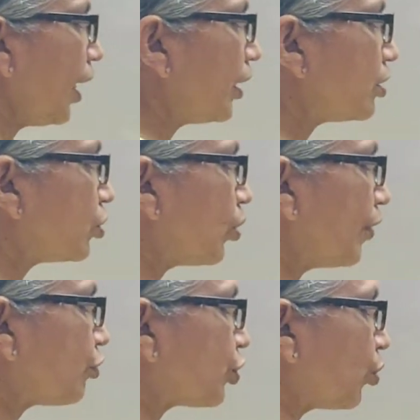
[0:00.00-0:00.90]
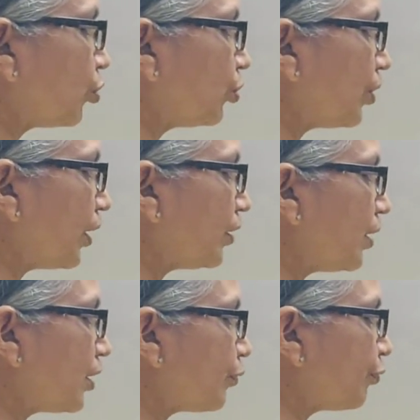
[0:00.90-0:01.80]
and so I've shown you
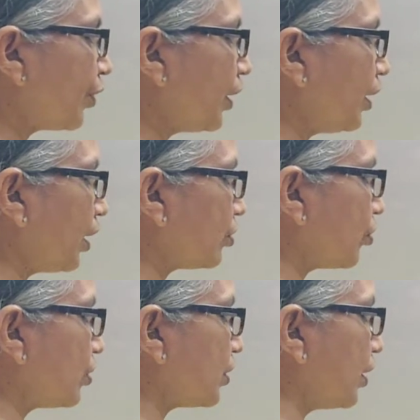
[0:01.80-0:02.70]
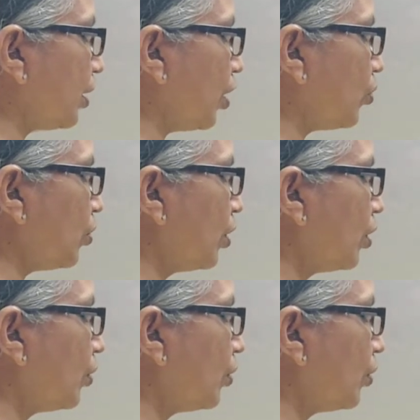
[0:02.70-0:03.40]
that these free electrons are now